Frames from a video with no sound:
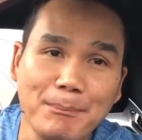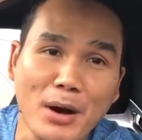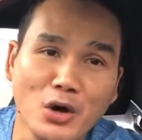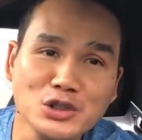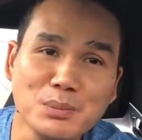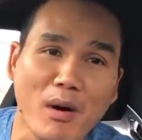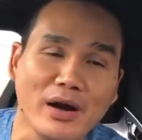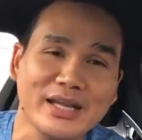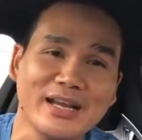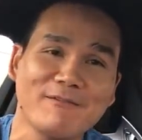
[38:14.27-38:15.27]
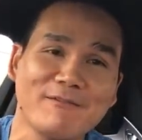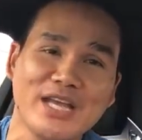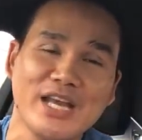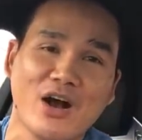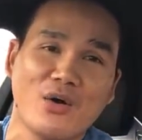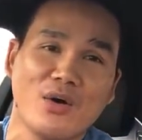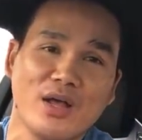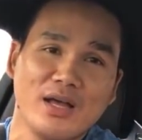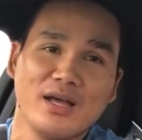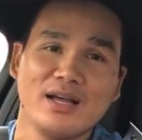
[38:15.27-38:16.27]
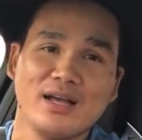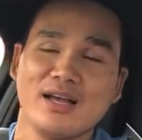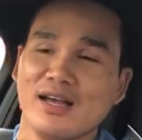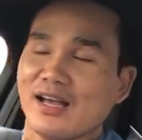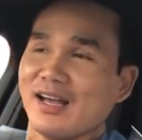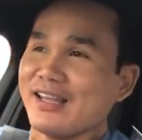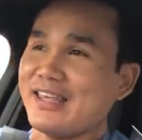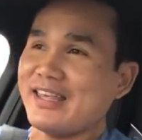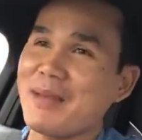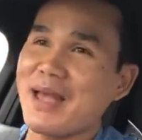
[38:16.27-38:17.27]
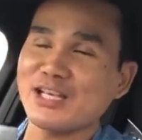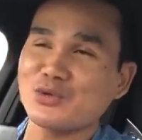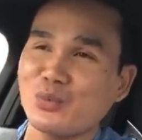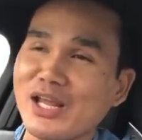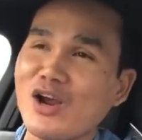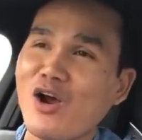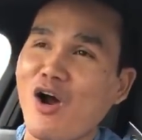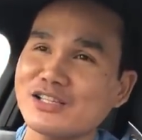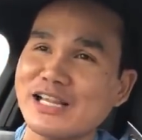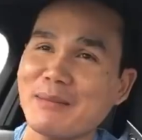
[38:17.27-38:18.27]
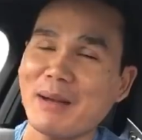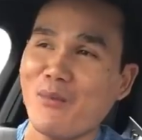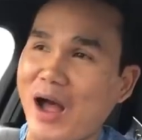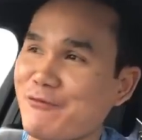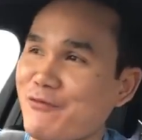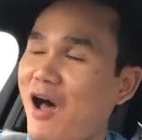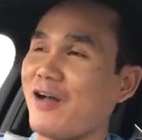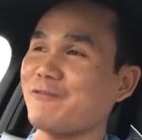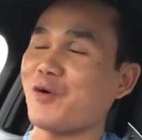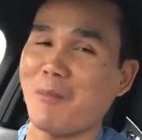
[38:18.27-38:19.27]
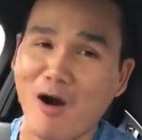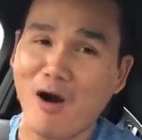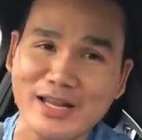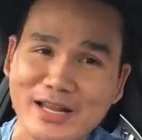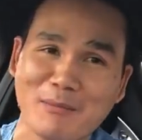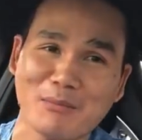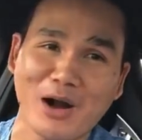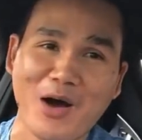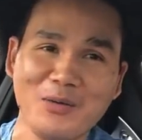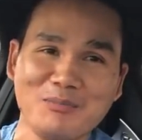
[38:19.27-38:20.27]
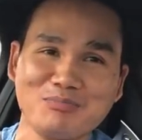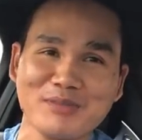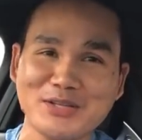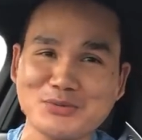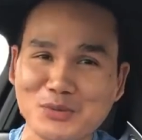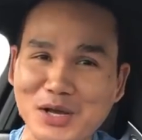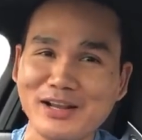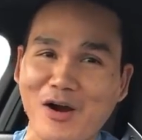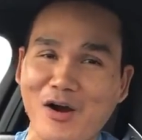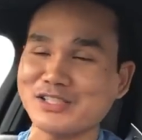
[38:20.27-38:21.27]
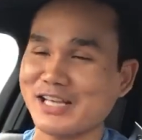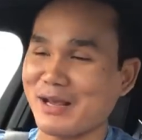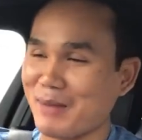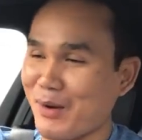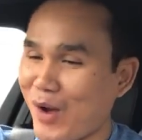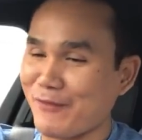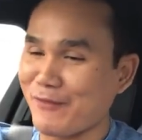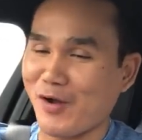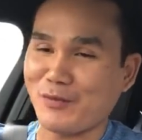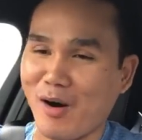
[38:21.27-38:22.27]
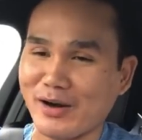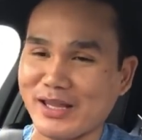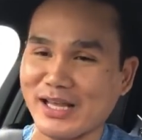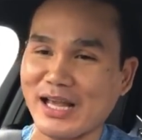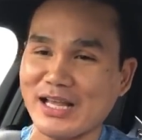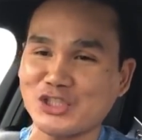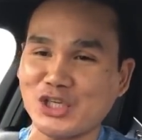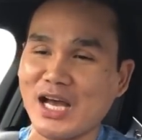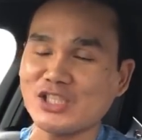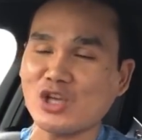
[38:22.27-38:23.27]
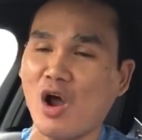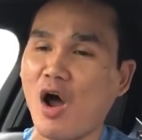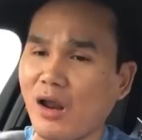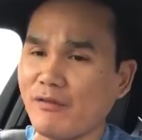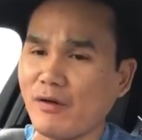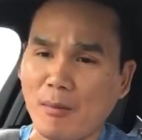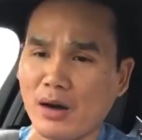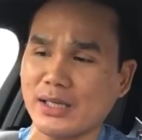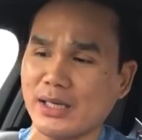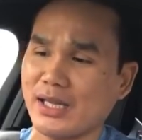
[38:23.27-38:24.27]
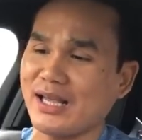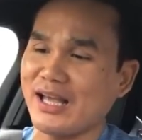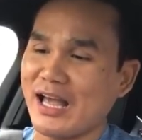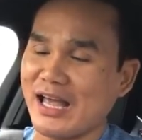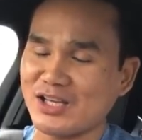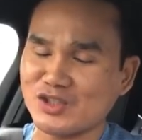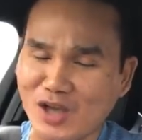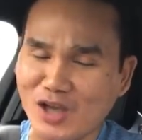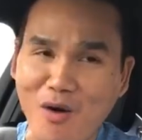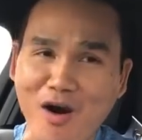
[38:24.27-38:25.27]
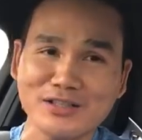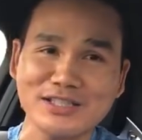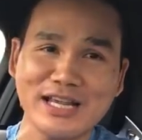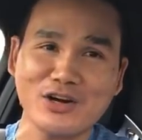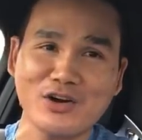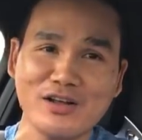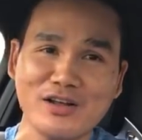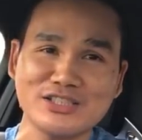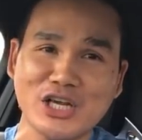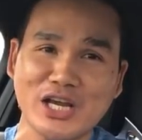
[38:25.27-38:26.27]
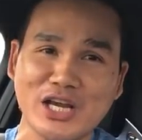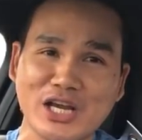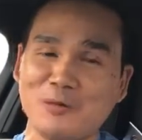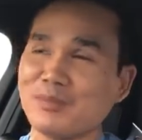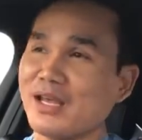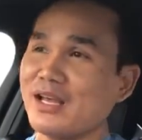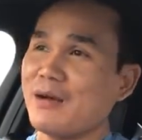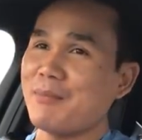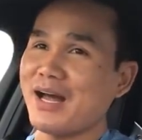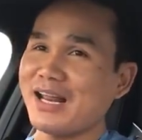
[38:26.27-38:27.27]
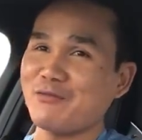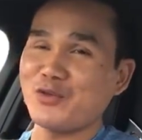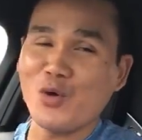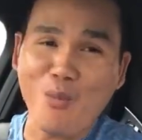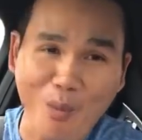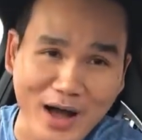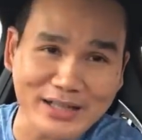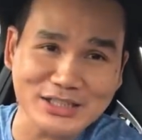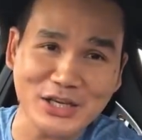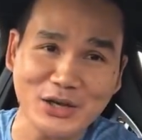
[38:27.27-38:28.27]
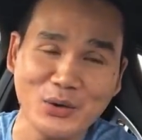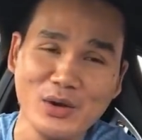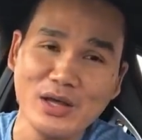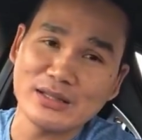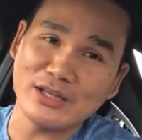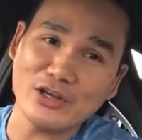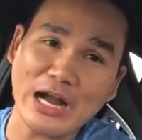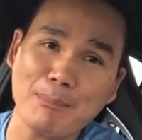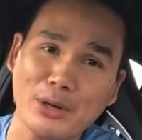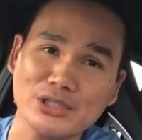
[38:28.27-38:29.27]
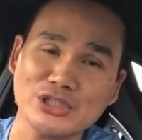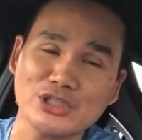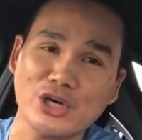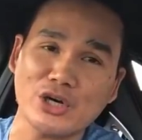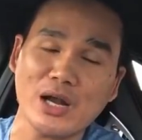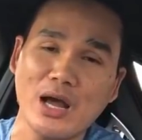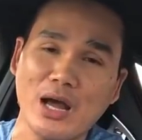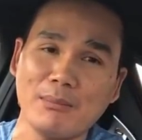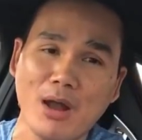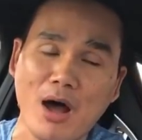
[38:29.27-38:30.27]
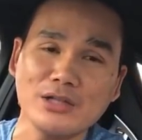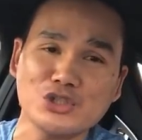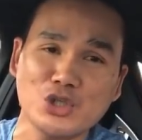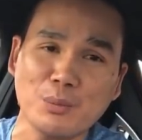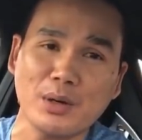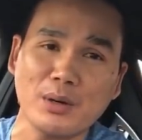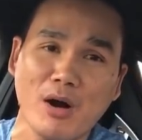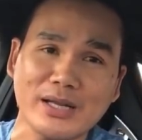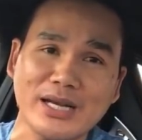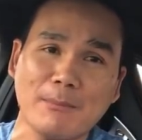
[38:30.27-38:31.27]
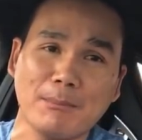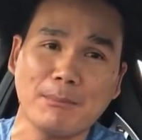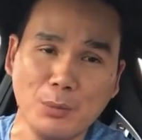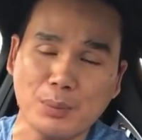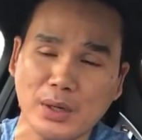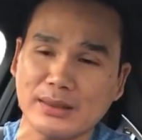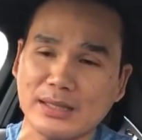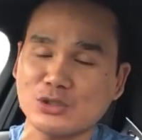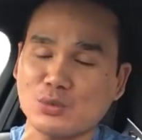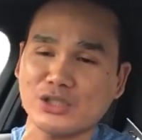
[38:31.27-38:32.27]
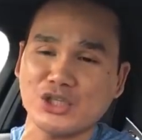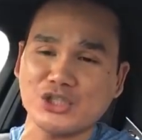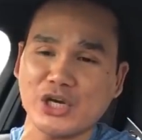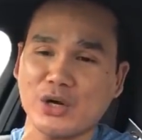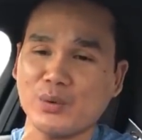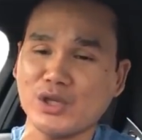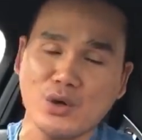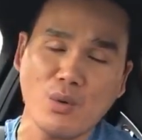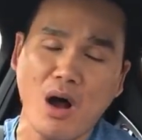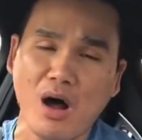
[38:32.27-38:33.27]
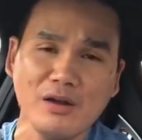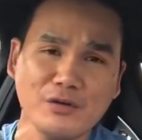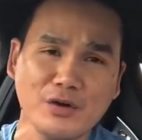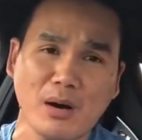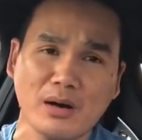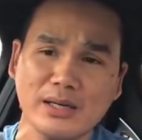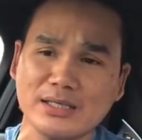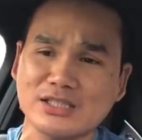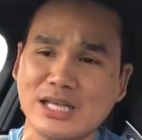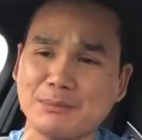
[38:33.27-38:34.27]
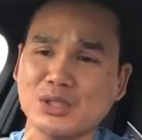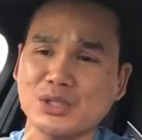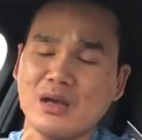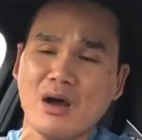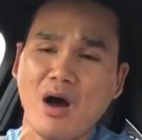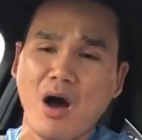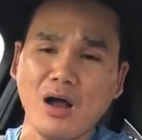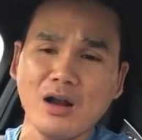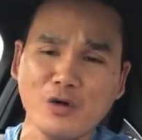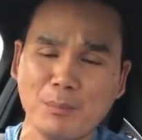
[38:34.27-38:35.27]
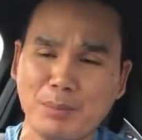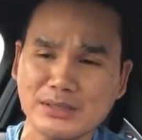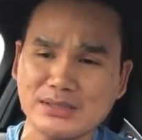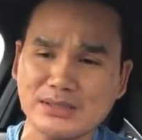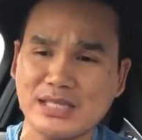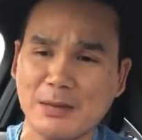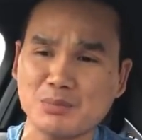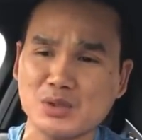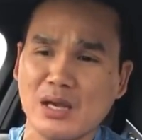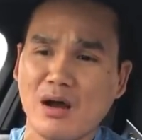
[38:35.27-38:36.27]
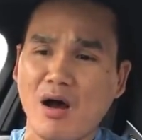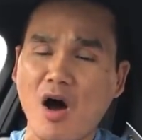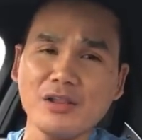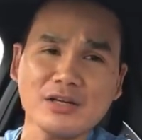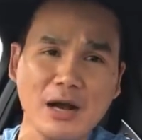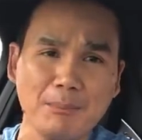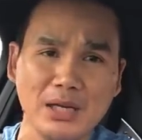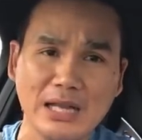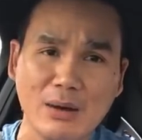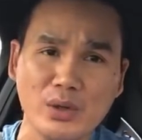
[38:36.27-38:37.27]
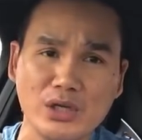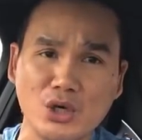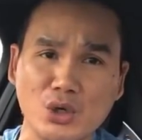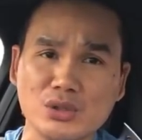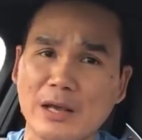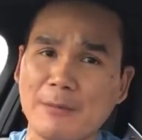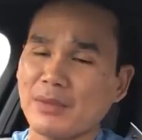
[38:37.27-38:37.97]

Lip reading: Post-marketing video. Yeah, man, it's really hard to get my wife on for marketing, bro. It's really hard to get my wife on for marketing, and she does all of our marketing, and it's so hard to get her on the channel. But if you want to, then you got to purchase her Lawn Super Marketing Blueprint. That's when she shares with you all of her marketing tips, all of our business tips, all the company that we use,